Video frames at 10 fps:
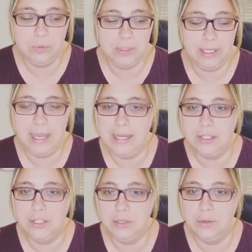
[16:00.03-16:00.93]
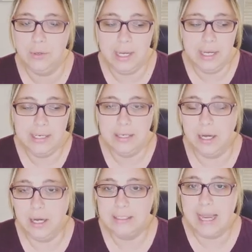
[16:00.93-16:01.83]
would like to
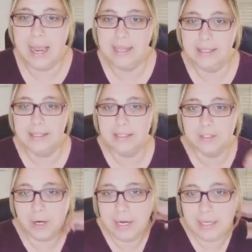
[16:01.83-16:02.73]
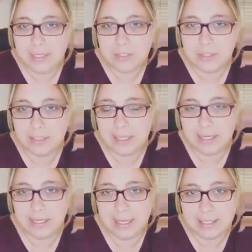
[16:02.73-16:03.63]
tag in this training so that they
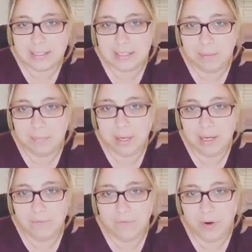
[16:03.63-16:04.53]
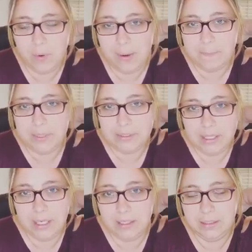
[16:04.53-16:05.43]
can get some info on
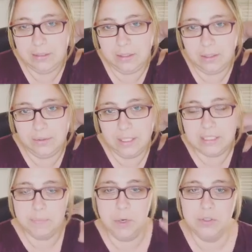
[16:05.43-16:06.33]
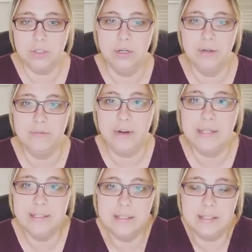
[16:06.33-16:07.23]
building, exposure and
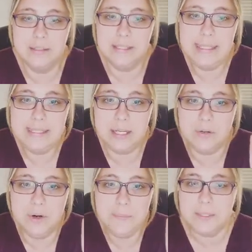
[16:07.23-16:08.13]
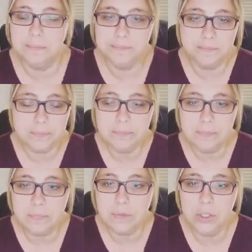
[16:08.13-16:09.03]
friends and leads in groups,
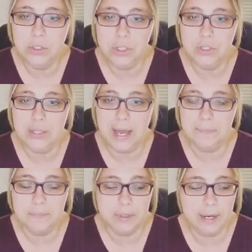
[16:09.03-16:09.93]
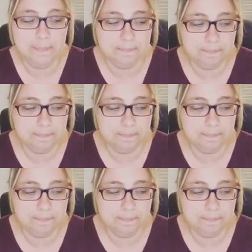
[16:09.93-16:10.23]
you can do that. Okay.